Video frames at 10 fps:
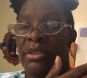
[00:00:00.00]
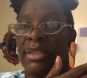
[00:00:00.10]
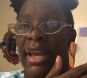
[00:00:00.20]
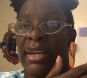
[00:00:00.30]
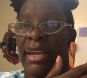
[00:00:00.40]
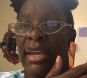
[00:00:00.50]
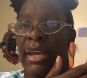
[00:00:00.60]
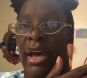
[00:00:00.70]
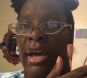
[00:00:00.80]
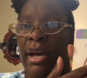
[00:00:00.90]
the
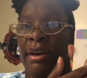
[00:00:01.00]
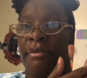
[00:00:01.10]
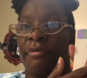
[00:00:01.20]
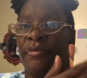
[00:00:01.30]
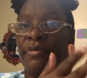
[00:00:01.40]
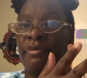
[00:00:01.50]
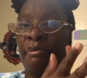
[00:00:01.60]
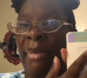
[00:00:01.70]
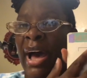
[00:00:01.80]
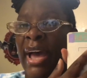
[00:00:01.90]
understanding of
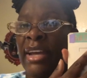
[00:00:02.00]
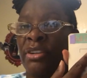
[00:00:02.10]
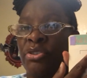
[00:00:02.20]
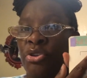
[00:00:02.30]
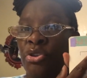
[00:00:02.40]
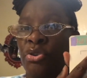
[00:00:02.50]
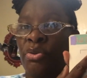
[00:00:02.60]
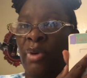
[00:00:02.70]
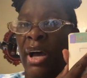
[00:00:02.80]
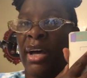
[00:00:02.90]
my
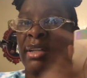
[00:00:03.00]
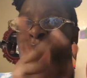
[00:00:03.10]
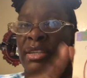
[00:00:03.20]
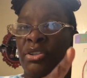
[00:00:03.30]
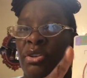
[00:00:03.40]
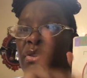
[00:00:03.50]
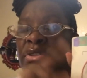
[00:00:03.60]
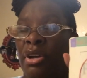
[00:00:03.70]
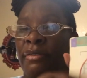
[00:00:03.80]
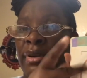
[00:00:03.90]
true uh,
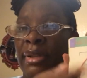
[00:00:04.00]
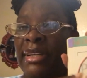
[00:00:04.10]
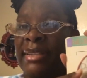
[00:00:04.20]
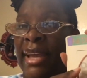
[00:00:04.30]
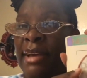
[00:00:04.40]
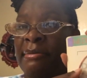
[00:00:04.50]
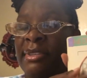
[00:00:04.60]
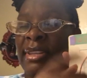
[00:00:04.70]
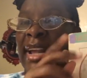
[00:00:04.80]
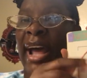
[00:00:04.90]
digital cervical
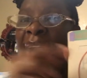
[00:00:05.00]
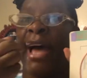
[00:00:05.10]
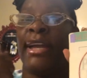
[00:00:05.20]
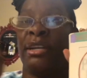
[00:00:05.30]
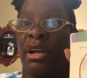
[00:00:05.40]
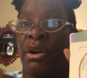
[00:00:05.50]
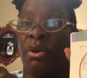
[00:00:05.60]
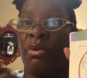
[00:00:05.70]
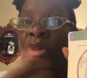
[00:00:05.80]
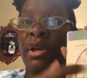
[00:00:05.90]
exam so that I
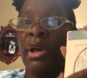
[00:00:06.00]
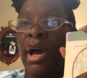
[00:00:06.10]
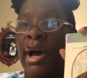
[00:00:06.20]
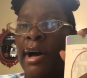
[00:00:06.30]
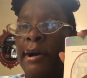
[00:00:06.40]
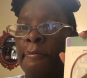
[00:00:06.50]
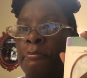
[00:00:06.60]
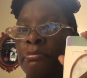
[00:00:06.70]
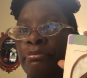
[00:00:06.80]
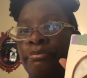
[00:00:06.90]
know
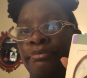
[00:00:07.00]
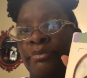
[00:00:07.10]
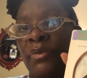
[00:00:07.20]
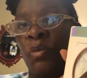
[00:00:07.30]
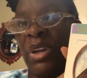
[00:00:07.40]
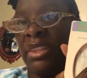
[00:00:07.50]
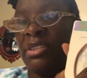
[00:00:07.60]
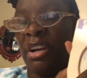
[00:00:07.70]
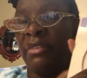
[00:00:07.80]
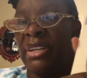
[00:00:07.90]
um,
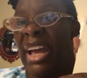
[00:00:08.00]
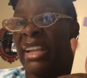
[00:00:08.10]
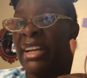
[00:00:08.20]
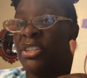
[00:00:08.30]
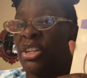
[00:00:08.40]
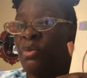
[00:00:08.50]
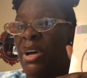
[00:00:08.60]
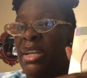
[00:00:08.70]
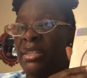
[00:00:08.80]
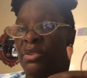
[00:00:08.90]
what the cervix
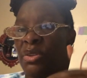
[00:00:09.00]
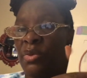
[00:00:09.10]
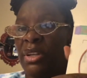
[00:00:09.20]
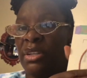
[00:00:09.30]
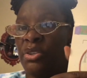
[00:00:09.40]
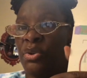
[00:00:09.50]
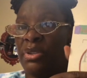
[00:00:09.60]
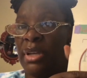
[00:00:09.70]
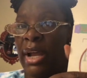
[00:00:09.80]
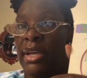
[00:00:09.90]
dilation was. This was one of the
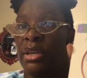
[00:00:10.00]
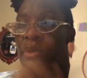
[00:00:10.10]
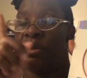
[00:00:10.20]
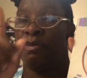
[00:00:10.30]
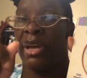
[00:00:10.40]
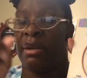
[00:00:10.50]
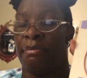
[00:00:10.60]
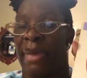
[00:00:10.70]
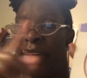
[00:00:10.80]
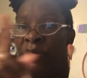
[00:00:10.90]
tools that I used,
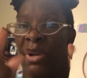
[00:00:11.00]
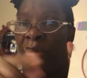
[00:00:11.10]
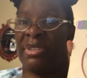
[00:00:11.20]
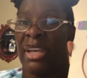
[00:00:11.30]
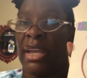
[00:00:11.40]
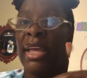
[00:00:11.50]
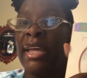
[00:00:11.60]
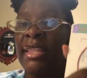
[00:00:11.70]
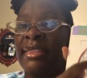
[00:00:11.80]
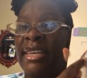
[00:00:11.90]
but back to what I was
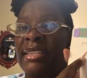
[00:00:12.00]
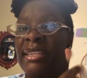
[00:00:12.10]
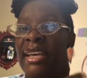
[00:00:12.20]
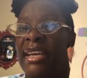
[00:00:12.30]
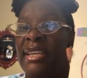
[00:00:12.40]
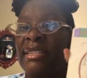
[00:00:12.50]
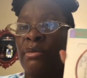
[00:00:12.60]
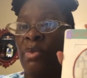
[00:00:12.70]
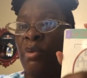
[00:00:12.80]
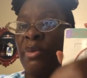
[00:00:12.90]
saying. This
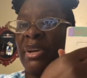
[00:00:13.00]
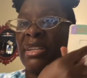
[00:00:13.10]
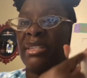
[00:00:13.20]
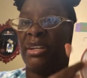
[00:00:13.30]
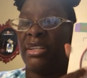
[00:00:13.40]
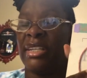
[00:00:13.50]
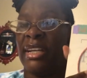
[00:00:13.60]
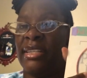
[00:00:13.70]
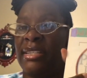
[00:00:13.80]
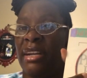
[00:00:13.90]
is what we would
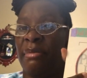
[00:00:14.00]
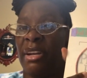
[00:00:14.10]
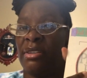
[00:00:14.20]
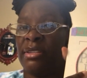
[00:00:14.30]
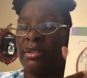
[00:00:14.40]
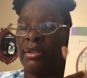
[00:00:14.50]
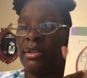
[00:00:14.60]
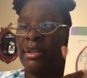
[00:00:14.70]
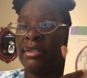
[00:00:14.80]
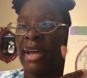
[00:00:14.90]
consider 10
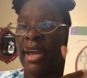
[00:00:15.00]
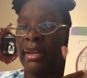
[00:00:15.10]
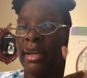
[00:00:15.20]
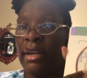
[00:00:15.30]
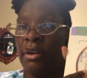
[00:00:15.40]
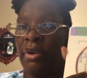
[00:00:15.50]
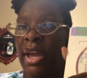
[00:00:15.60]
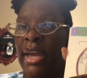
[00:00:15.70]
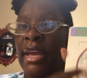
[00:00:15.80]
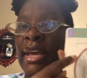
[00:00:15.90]
centimeters
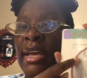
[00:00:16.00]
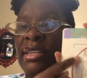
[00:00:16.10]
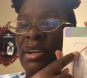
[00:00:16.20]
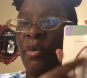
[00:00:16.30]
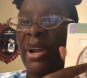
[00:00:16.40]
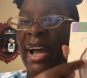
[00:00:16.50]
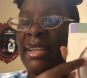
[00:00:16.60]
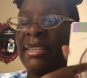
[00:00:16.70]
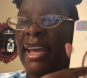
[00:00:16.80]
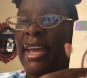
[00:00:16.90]
dilated, okay? So
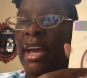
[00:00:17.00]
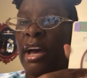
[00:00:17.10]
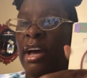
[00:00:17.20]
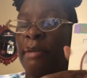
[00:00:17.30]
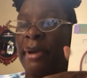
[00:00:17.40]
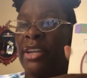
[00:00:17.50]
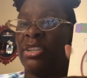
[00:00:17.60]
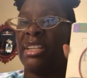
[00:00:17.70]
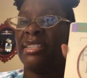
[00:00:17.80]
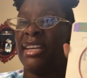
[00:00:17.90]
when I say a
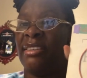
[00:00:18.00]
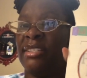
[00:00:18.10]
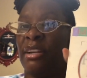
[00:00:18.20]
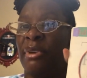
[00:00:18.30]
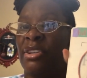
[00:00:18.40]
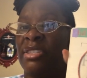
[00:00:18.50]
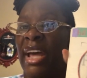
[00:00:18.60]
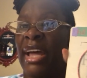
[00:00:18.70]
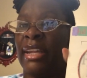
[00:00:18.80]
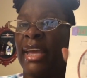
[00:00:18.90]
patient is 10
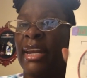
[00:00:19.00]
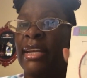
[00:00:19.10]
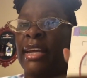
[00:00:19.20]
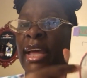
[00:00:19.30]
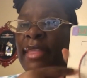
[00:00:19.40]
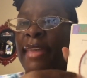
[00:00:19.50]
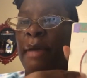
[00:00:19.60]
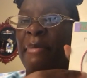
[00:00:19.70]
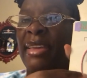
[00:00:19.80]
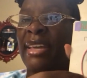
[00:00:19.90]
centimeters dilated,
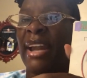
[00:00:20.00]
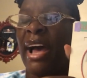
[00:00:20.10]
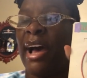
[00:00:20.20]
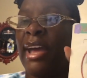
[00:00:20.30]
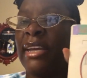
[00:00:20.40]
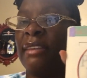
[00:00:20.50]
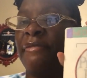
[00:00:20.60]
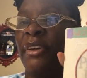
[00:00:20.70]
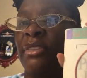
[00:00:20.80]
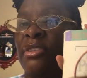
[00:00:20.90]
that means that I
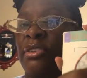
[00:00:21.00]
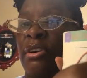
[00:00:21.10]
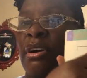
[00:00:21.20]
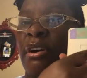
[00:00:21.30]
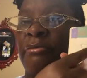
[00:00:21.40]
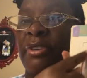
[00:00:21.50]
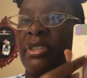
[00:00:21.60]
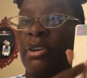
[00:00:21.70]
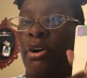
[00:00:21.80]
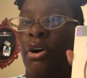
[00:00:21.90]
can feel the
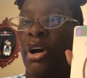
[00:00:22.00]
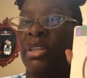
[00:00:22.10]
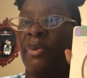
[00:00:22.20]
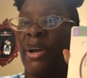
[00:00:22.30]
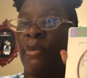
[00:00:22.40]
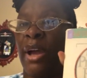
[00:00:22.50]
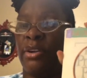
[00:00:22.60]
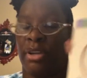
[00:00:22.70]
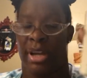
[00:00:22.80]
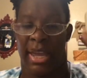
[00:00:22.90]
circumference all the way
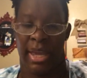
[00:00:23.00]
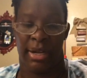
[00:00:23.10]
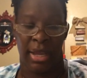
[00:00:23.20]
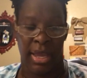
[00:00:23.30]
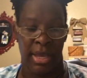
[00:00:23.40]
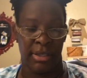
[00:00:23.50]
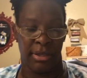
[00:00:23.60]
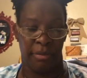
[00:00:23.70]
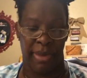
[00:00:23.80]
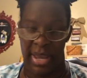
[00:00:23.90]
around her head.
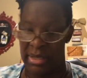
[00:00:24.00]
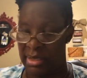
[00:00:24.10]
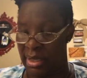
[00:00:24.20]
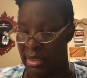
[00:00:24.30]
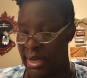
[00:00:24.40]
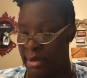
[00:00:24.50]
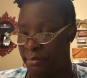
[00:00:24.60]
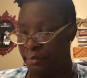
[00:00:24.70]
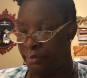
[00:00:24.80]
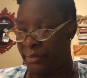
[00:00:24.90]
So
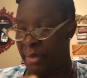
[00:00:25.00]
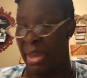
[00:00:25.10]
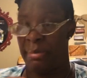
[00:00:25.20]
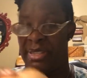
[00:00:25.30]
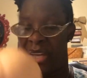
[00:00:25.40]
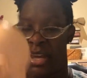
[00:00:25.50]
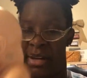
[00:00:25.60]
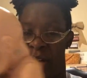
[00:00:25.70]
basically, the baby's